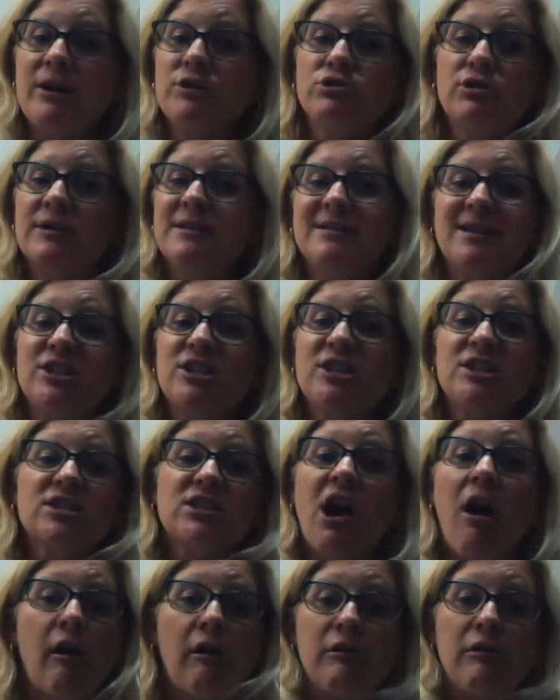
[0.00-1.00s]
I shouldn't have said
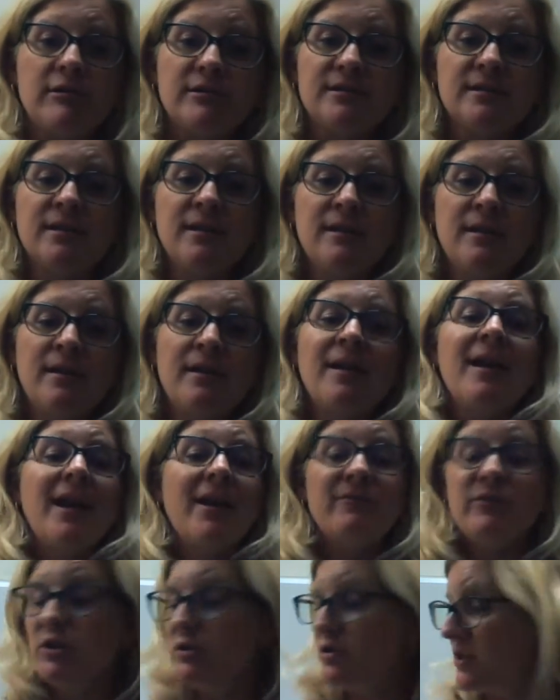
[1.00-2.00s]
stars.
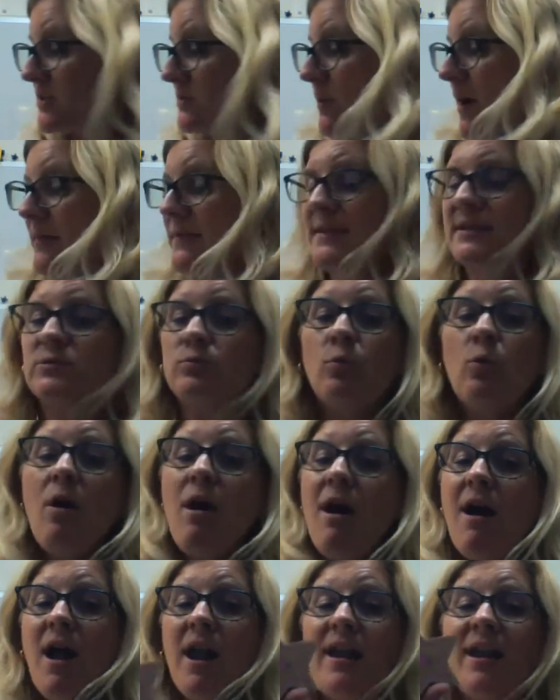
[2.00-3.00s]
If you just want this
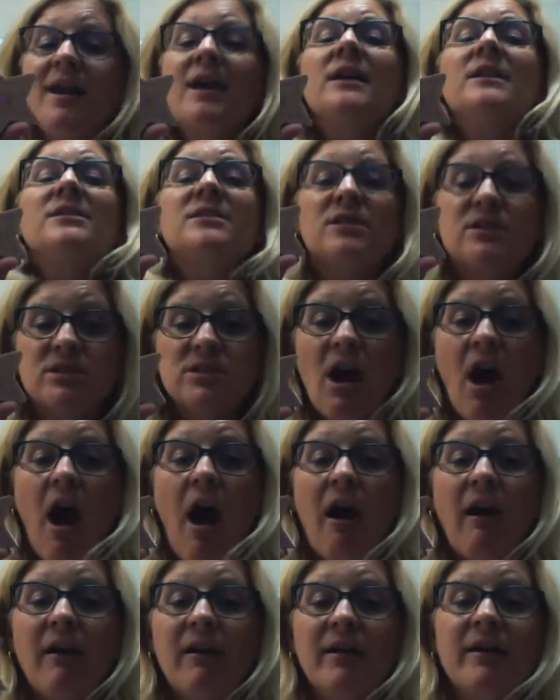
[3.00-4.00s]
one
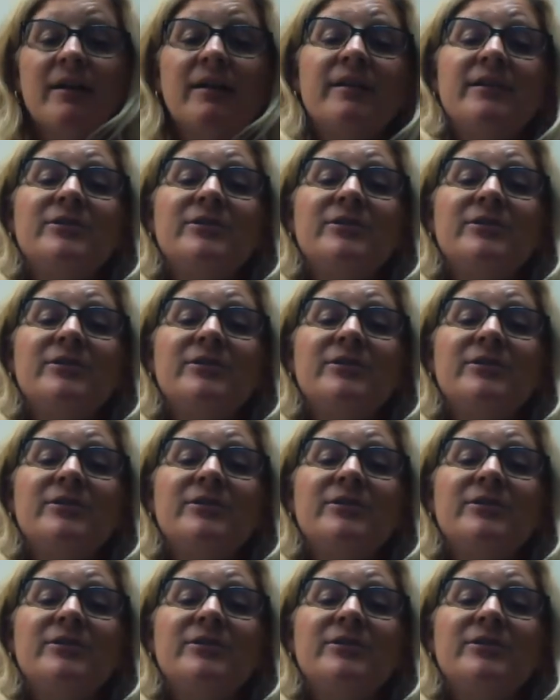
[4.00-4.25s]
star,